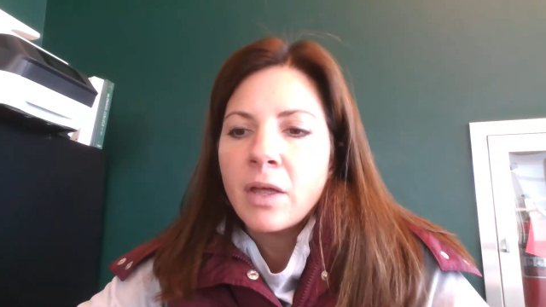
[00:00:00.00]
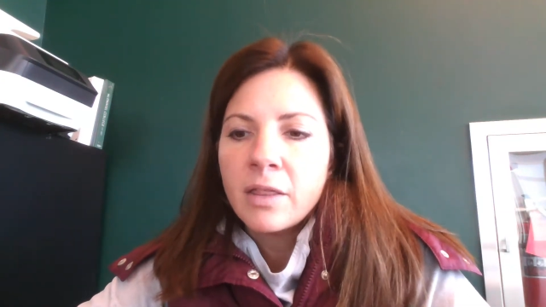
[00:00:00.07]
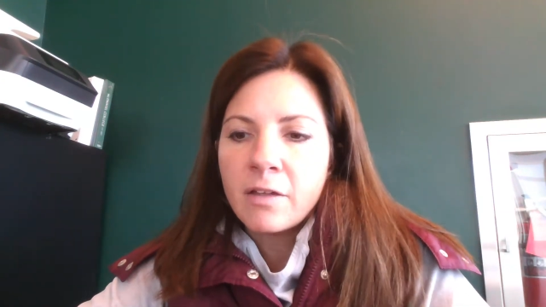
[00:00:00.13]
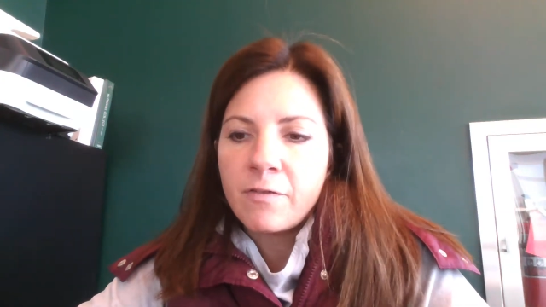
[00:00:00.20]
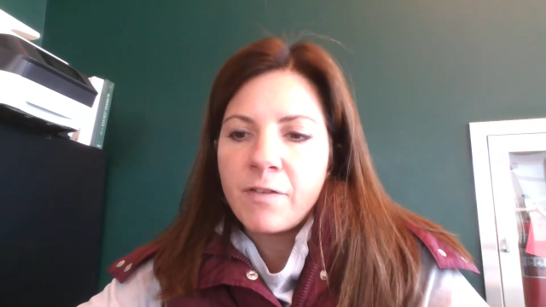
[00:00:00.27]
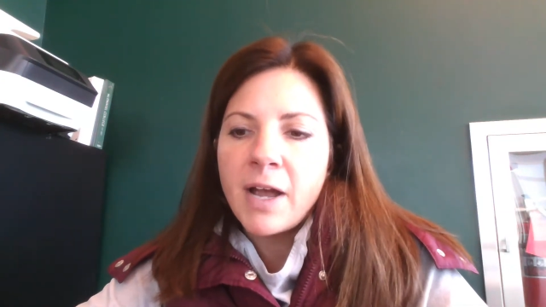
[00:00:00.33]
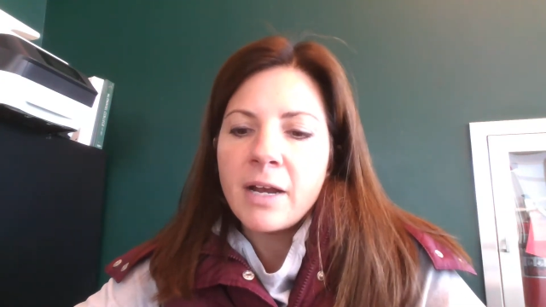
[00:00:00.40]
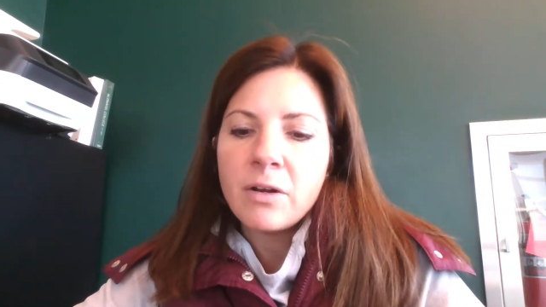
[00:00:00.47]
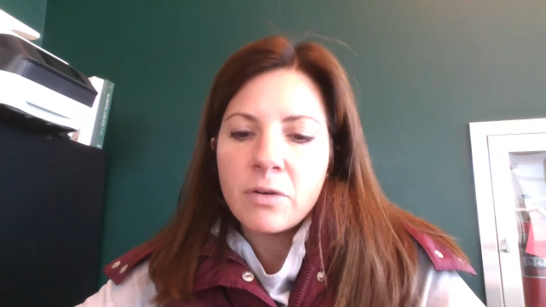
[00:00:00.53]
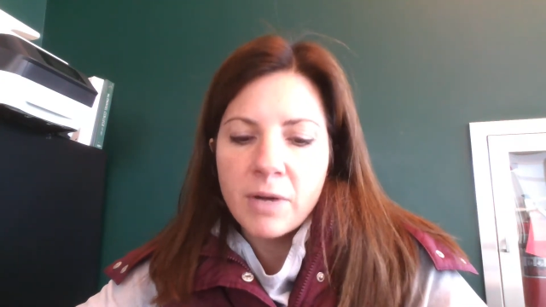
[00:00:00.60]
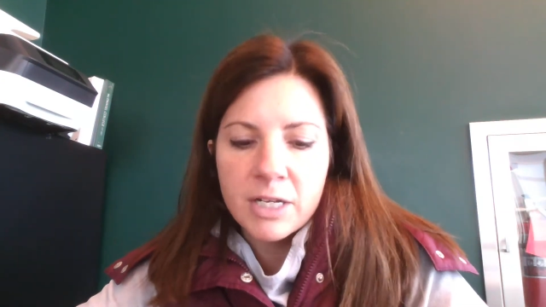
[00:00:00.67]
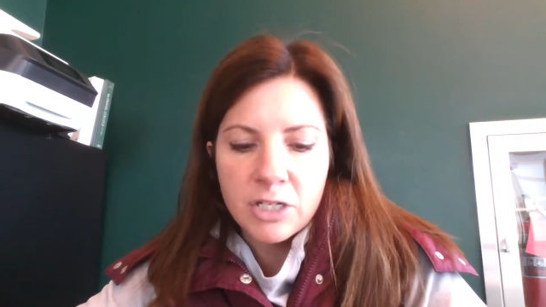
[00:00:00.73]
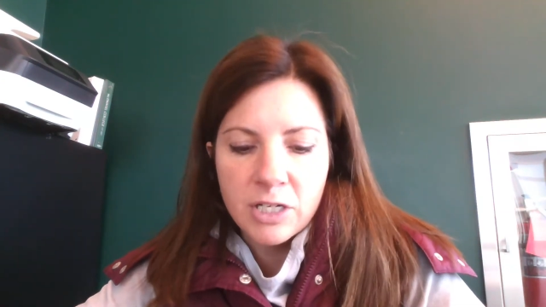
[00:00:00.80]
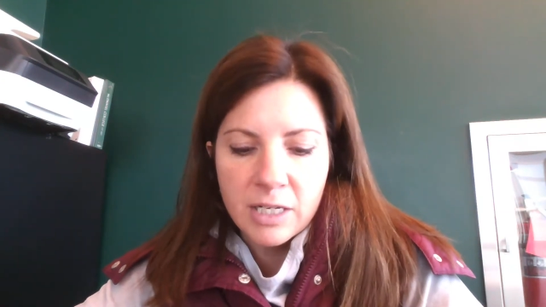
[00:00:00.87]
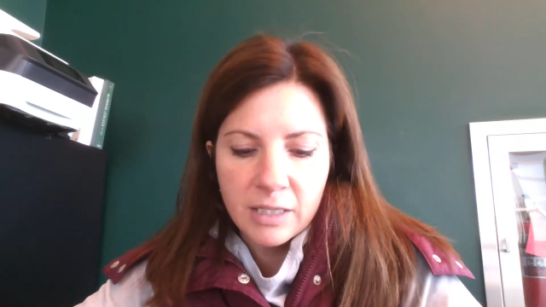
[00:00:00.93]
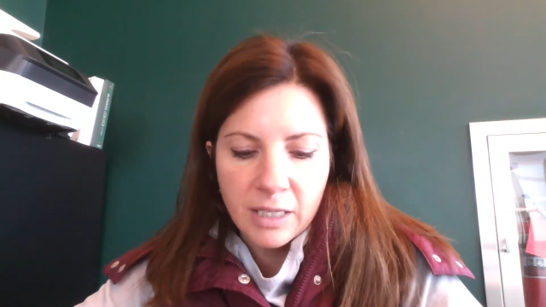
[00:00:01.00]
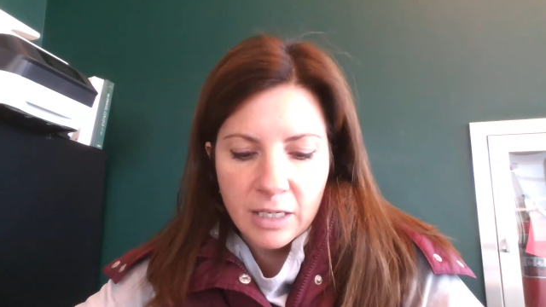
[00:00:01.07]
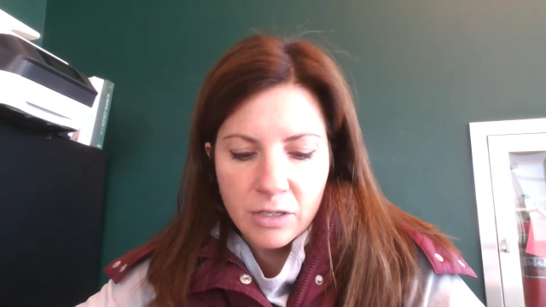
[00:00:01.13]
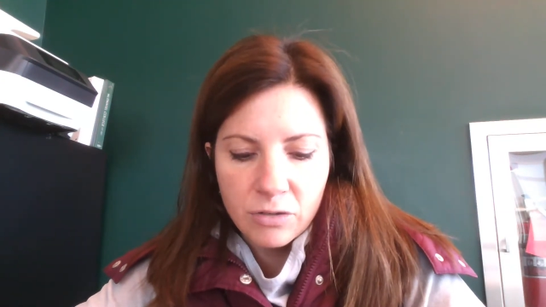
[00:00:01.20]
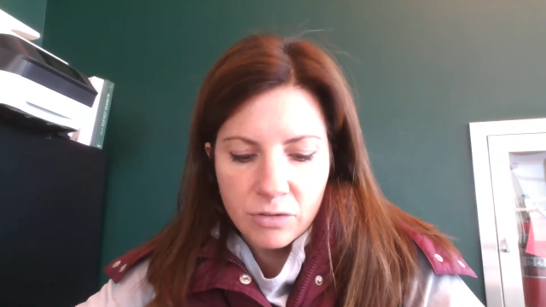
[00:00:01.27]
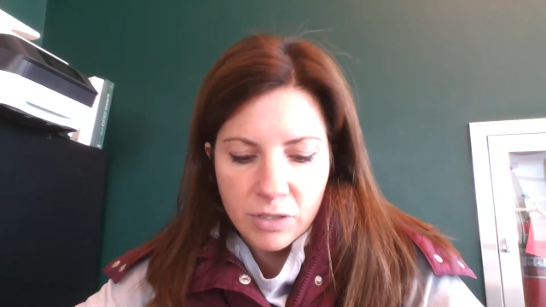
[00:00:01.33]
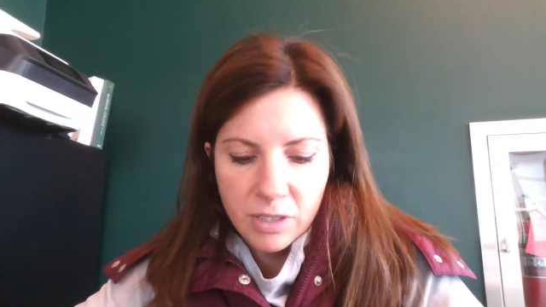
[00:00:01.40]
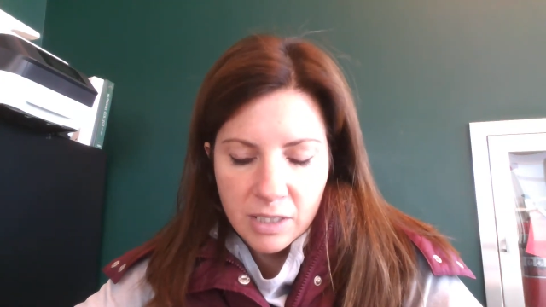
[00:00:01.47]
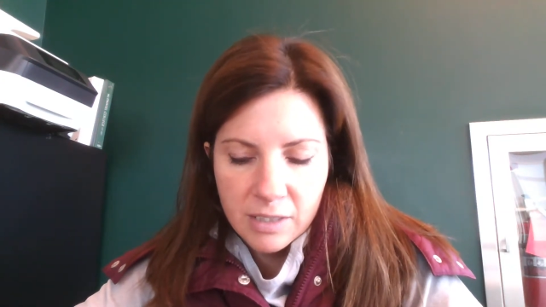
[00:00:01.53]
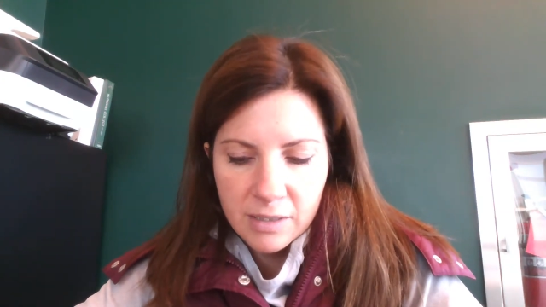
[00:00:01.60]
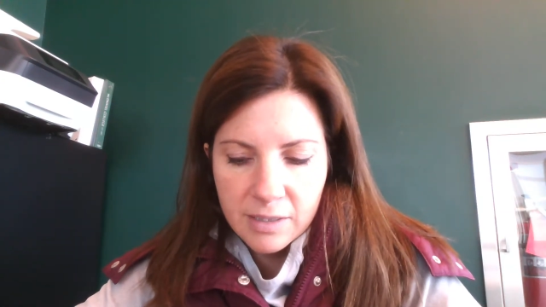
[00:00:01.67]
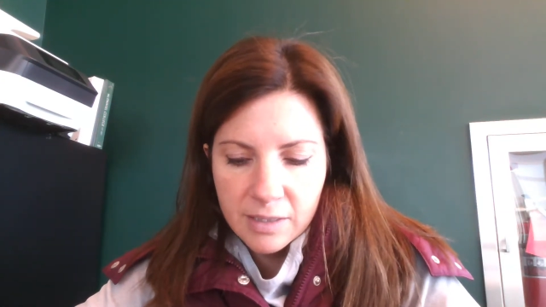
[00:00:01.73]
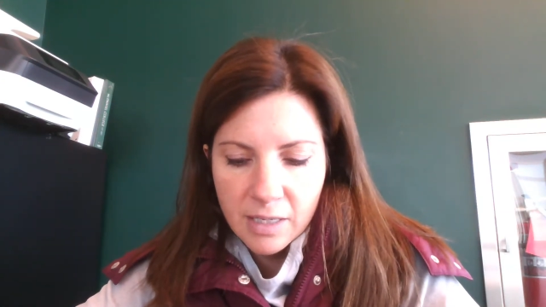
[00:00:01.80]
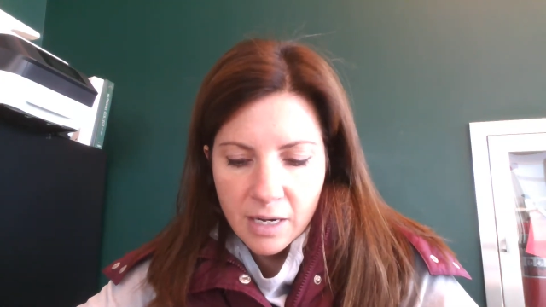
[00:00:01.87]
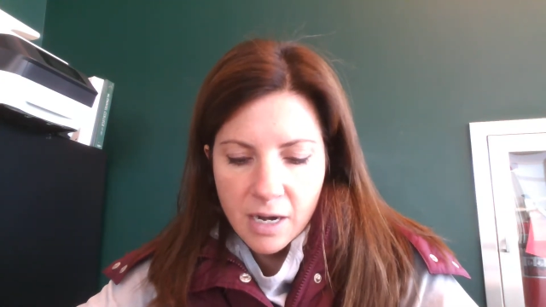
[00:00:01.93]
the final question I'd like you to
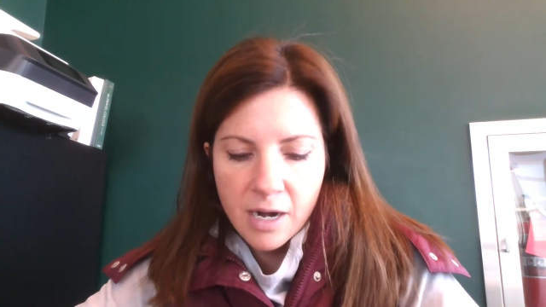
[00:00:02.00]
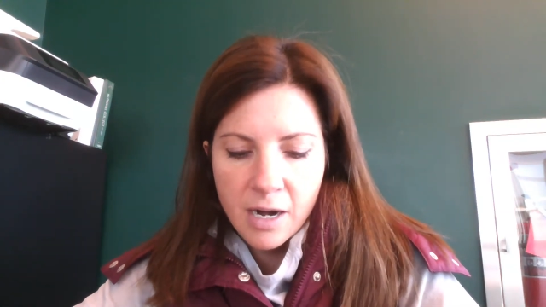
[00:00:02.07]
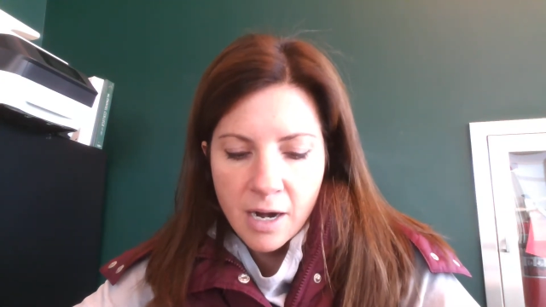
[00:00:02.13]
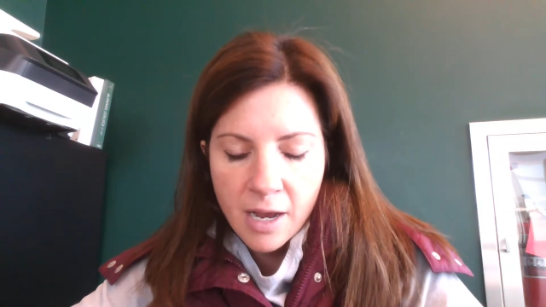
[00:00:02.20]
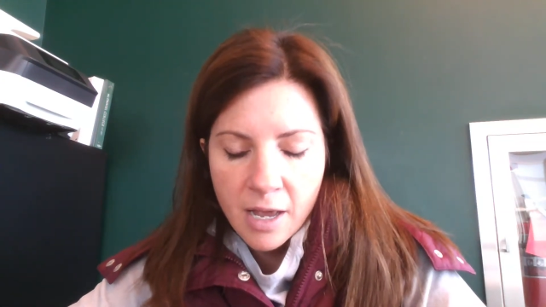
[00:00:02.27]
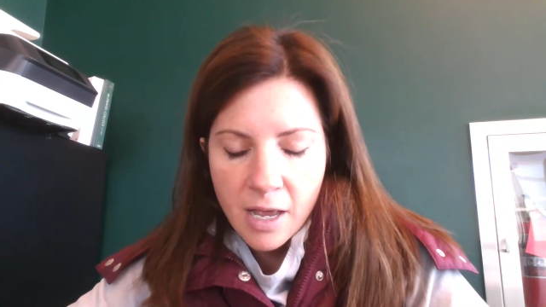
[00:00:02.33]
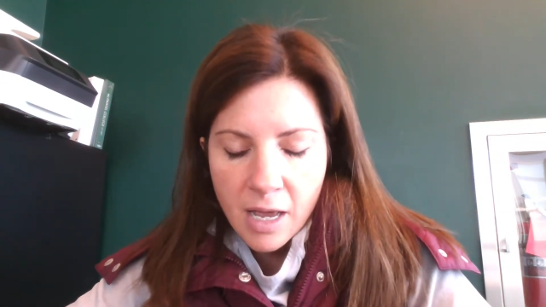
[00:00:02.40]
consider